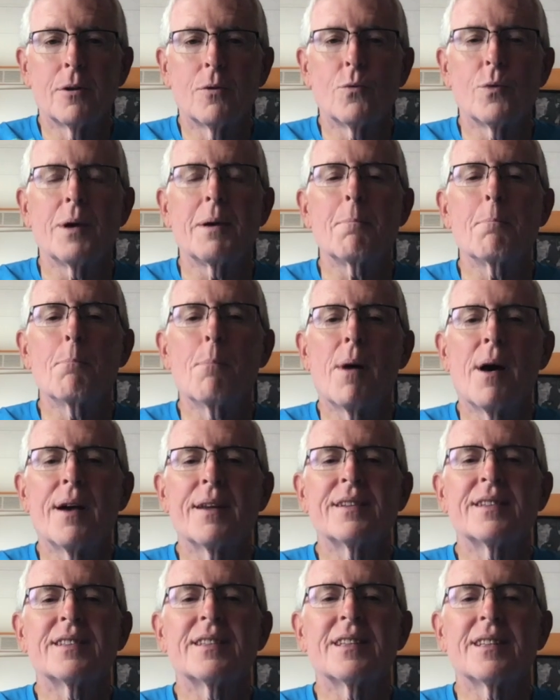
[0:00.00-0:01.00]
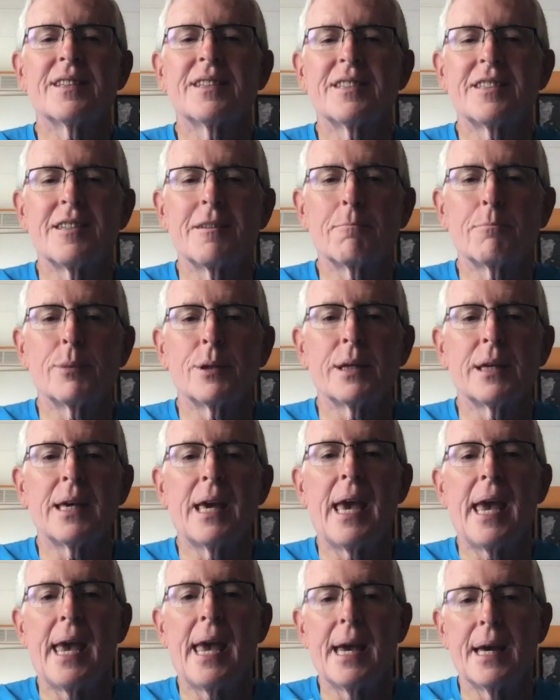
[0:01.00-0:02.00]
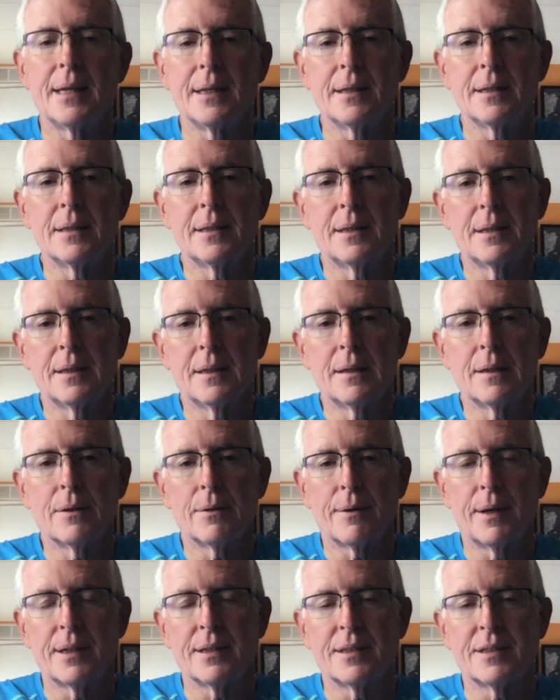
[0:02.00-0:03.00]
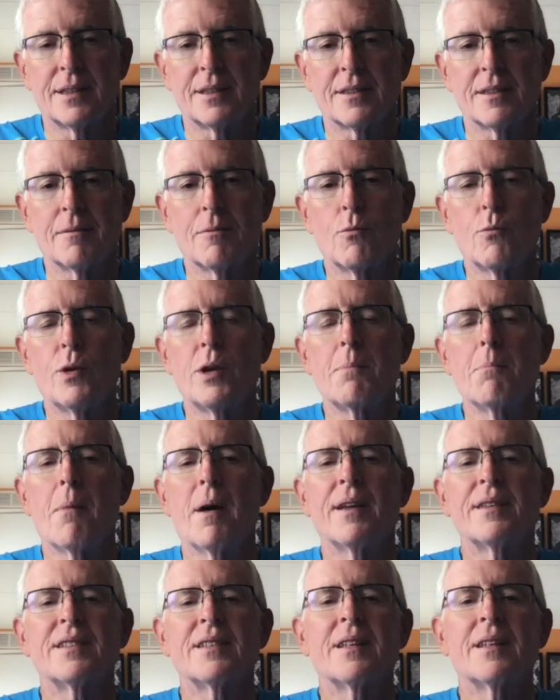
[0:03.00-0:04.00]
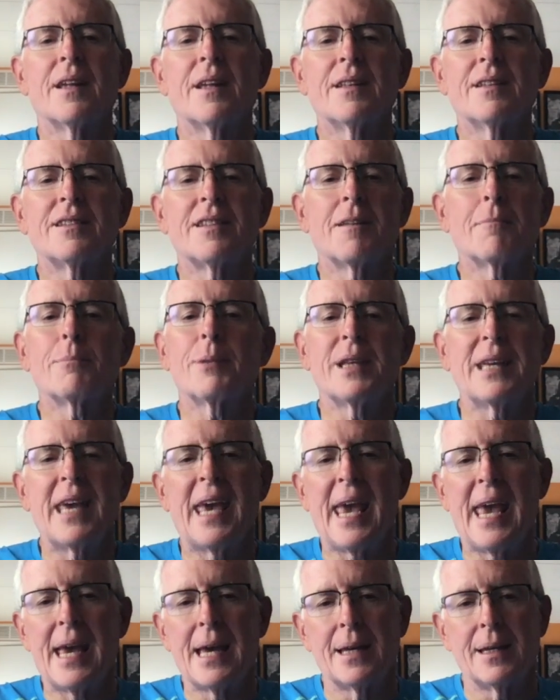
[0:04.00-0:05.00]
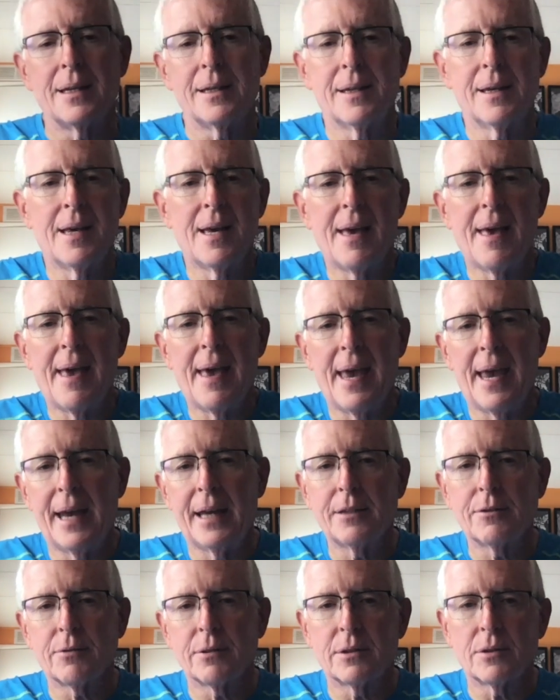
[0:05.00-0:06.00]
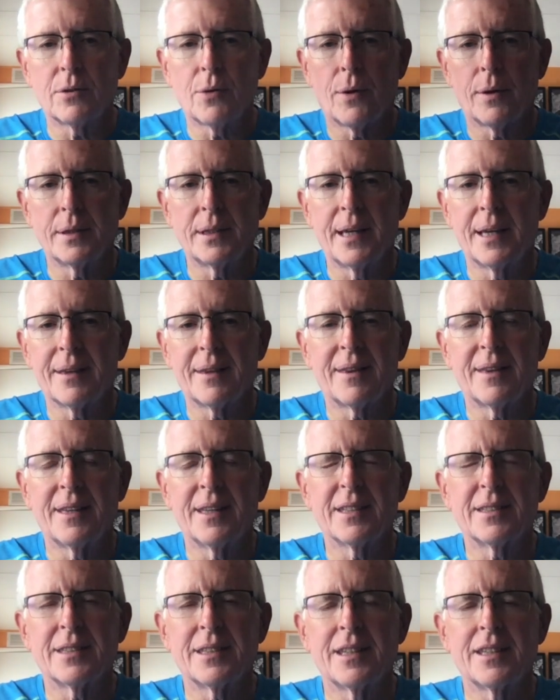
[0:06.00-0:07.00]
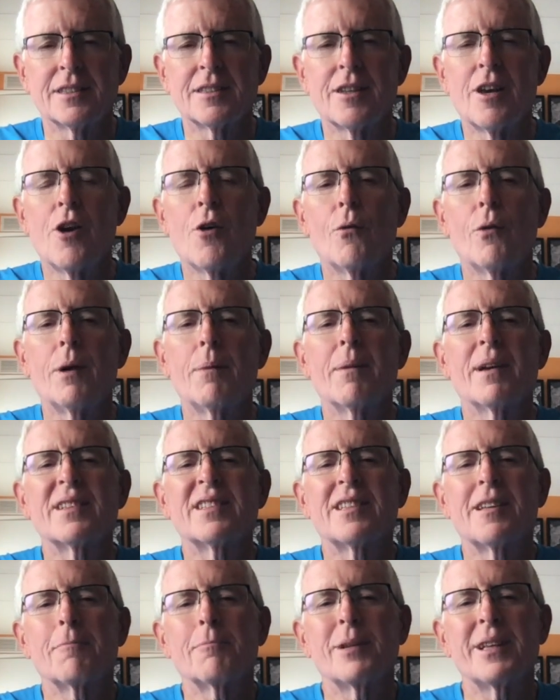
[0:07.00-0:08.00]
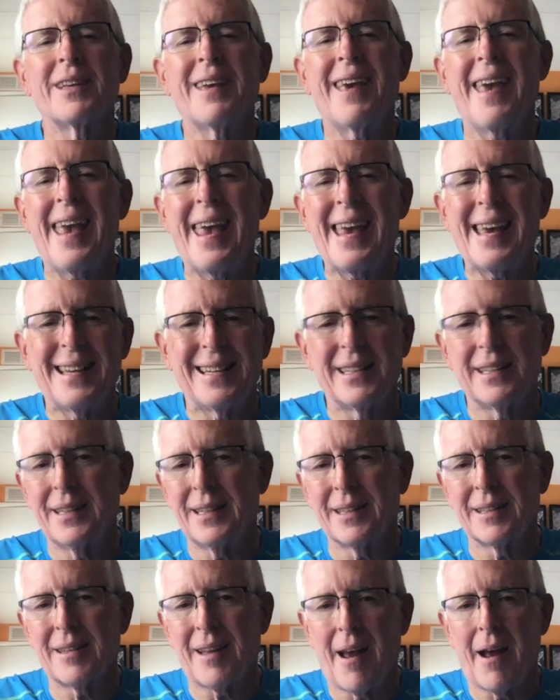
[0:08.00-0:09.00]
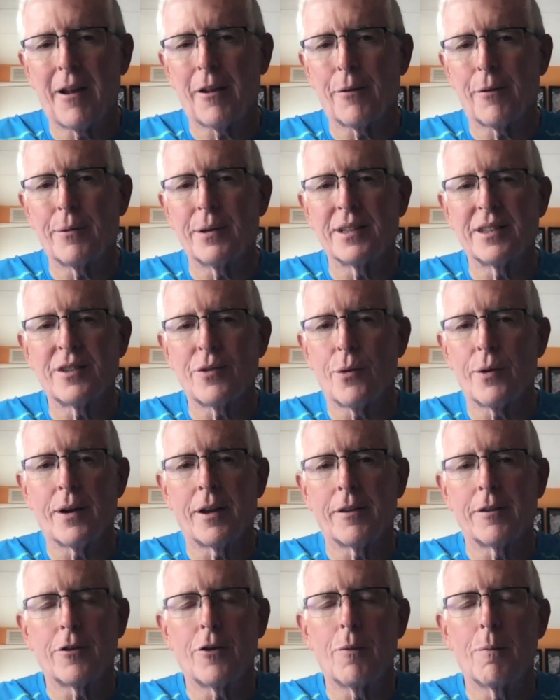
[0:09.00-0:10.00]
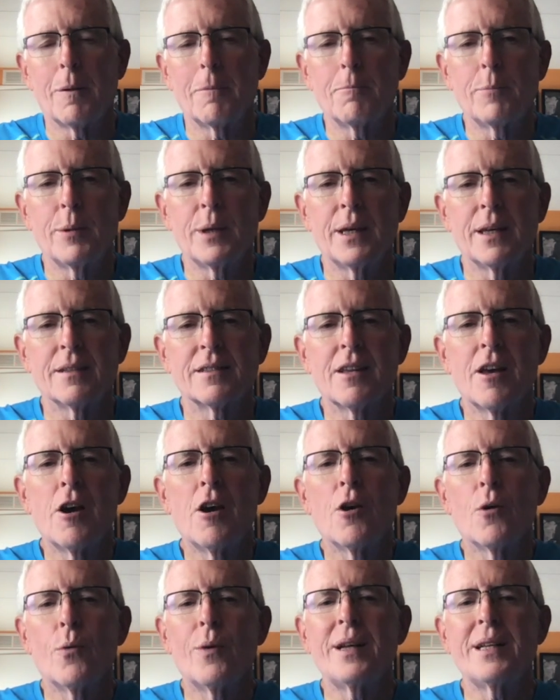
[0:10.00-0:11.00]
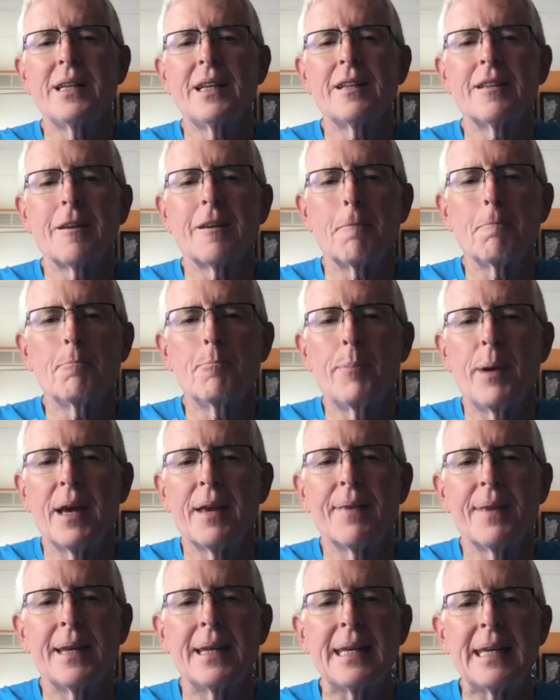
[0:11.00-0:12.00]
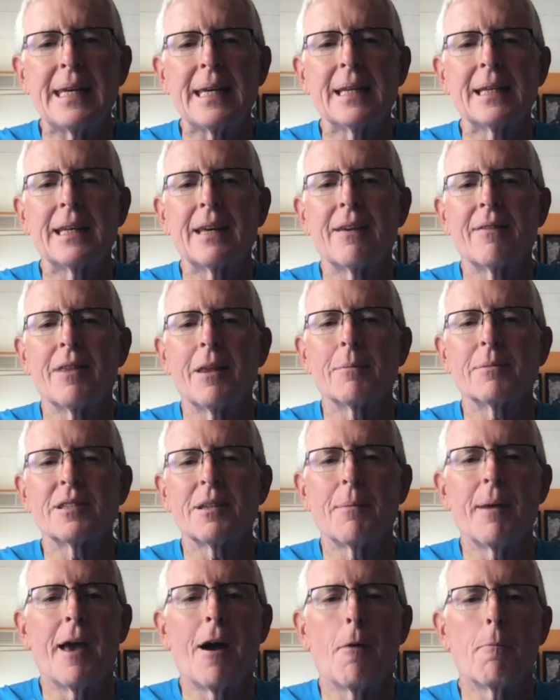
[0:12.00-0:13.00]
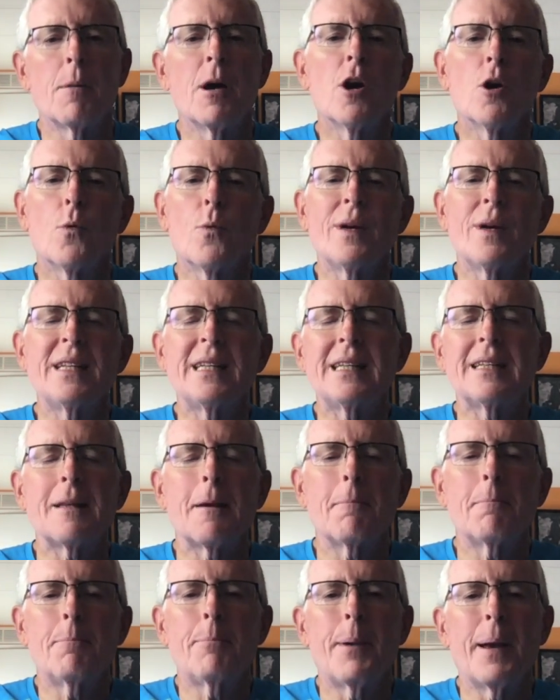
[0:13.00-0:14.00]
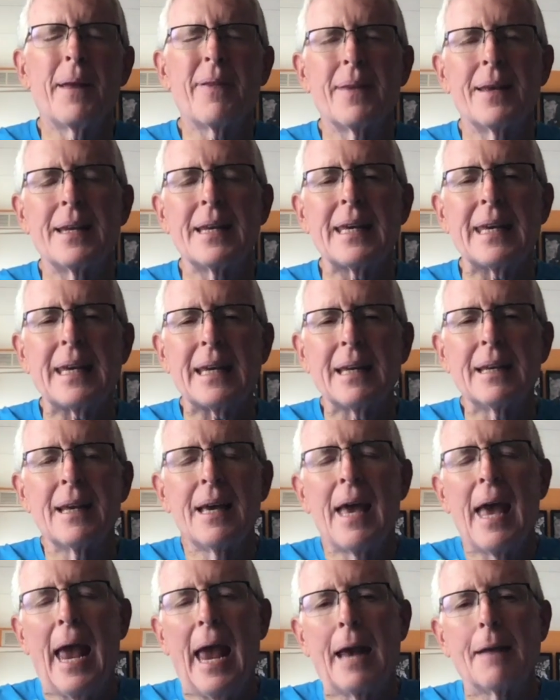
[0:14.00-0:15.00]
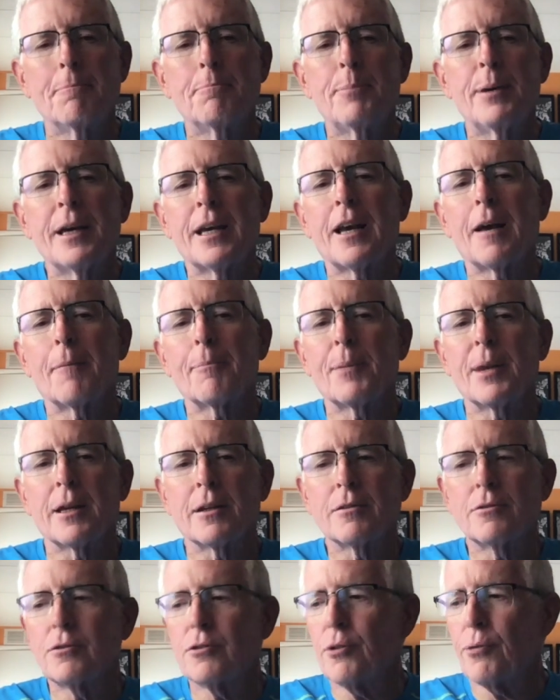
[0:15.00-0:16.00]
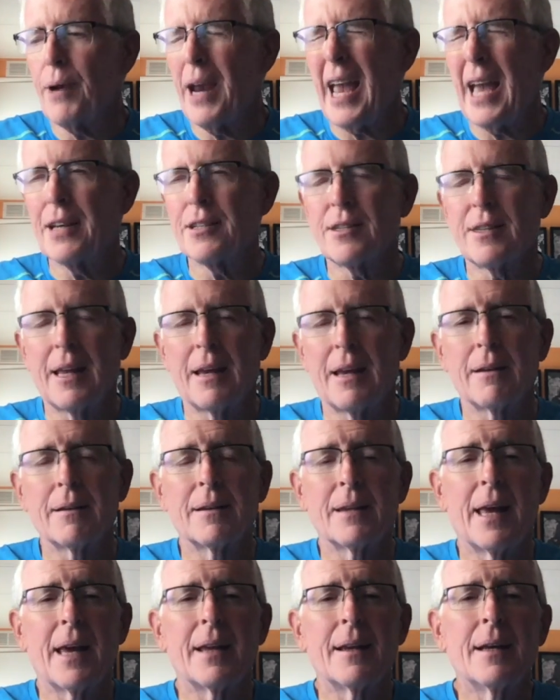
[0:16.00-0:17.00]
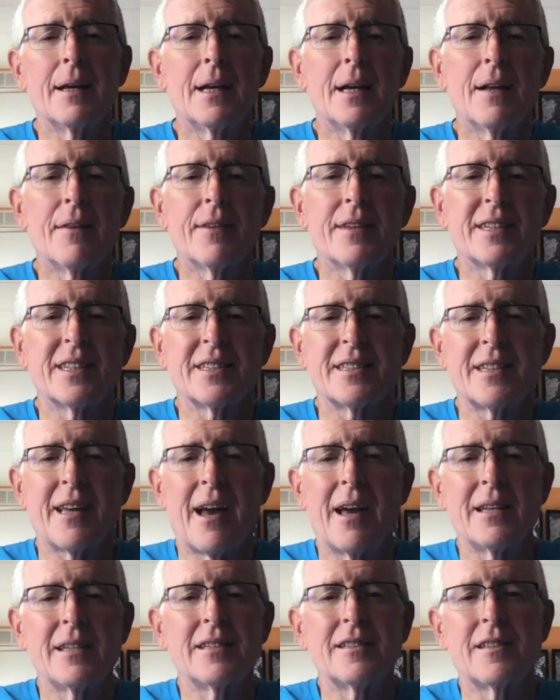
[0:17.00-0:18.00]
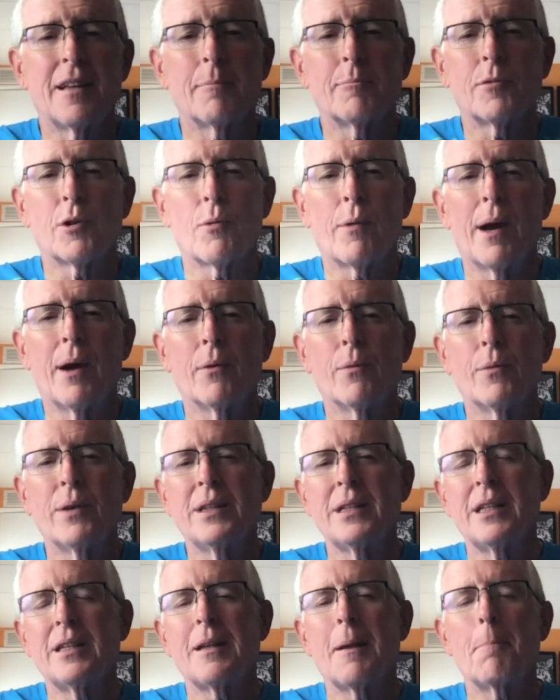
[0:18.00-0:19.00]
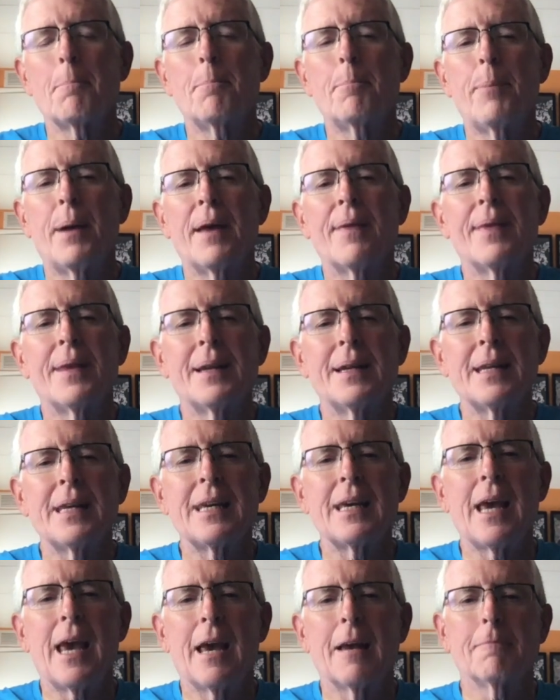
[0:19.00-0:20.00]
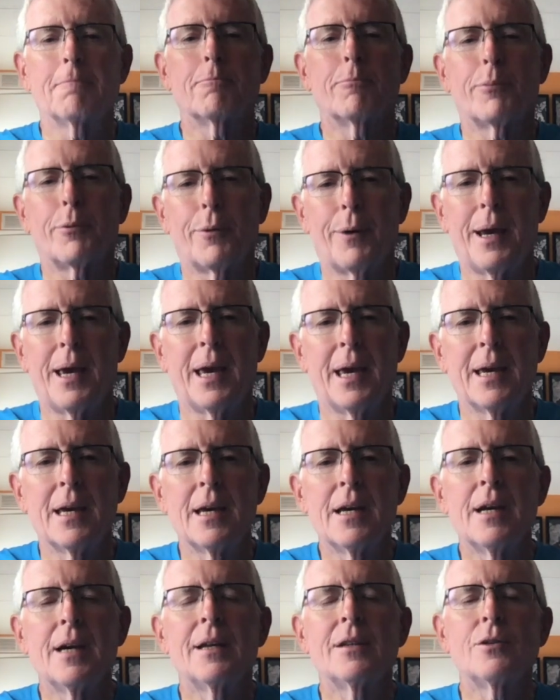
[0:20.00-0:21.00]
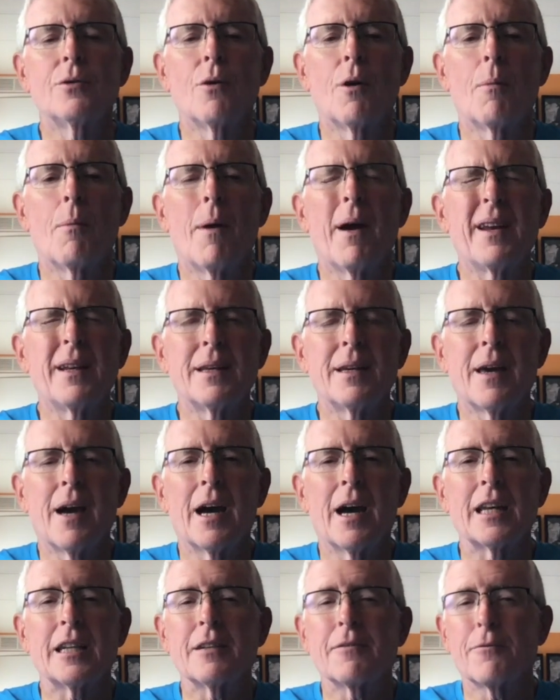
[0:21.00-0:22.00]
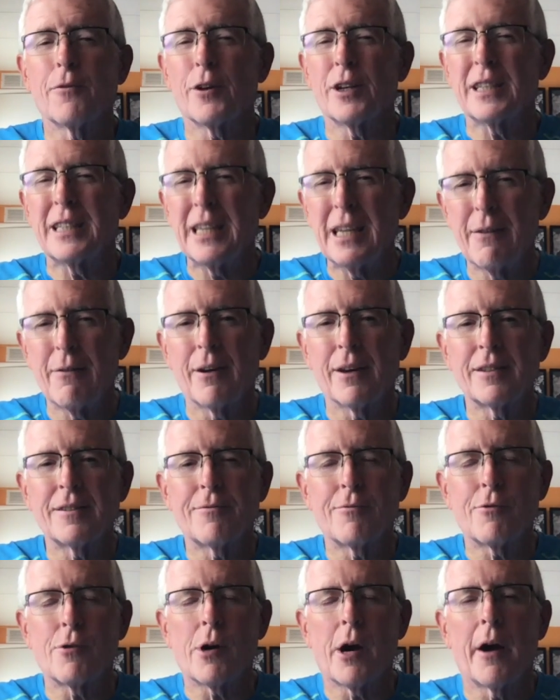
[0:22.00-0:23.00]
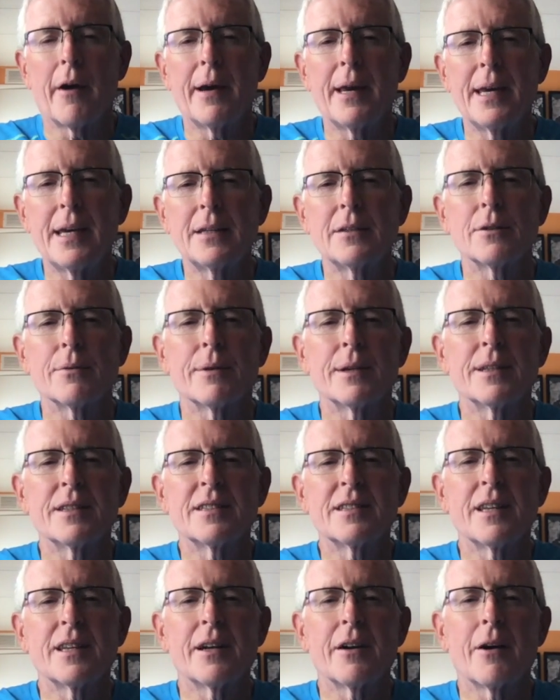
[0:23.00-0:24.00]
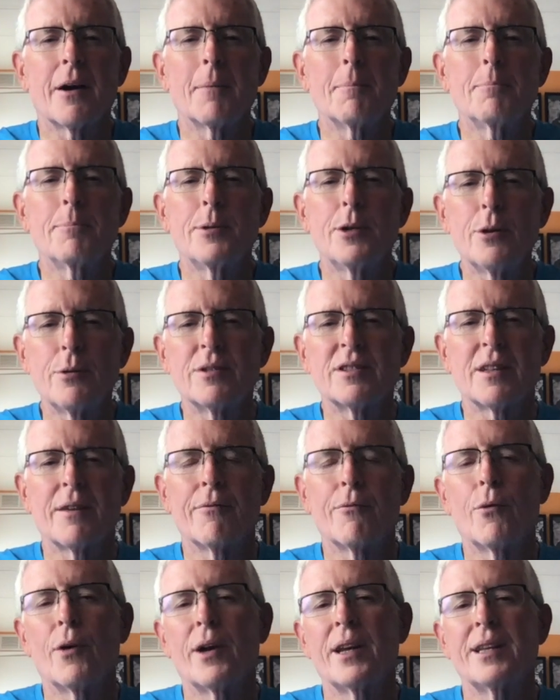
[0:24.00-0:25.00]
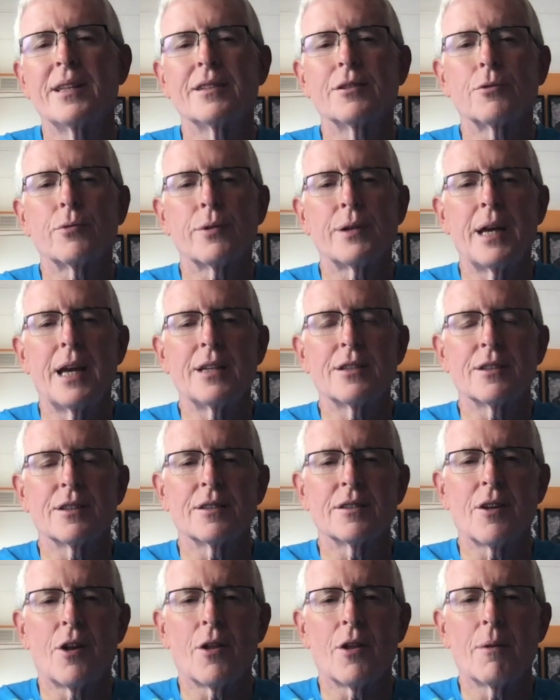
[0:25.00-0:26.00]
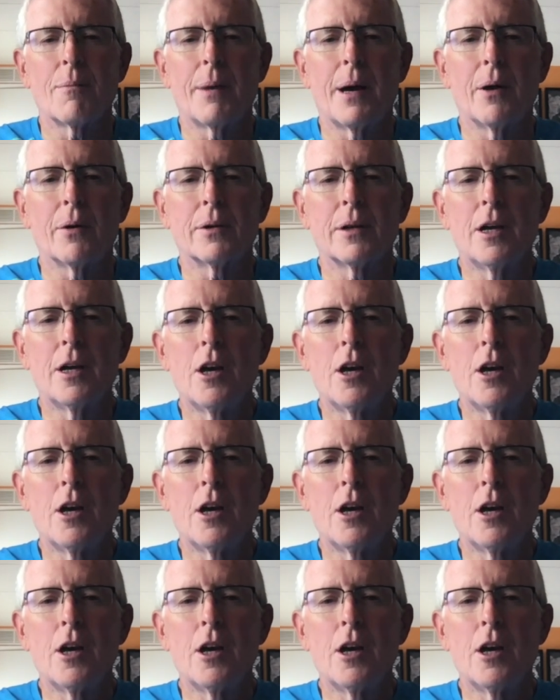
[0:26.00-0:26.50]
We must simply end racism. We must simply end hatred toward ethnicities. We must simply end intolerance toward other human beings. We need to bend the knee and give them some help. We need to bend the knee and pick up the trash that society's dumped around. We need to bend the knee and pray to Almighty God to forgive us for our ignorance and our abuse of what His creation's all about.